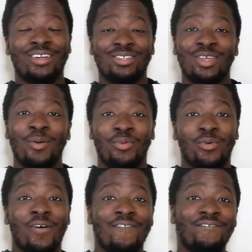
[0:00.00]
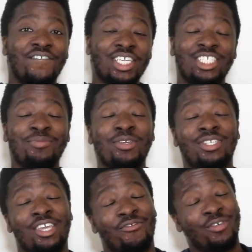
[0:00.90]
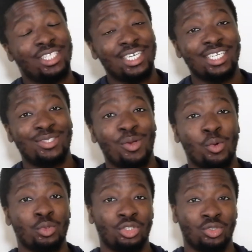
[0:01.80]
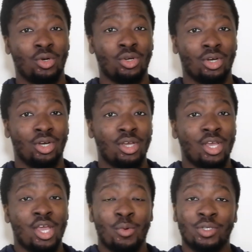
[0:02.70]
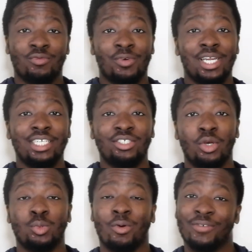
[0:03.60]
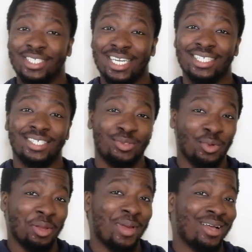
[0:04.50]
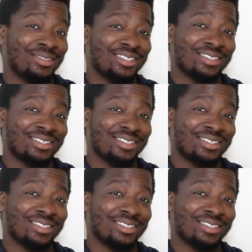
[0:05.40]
example, Fishy Music have written this song called Stronger, which really shows what resilience is all about.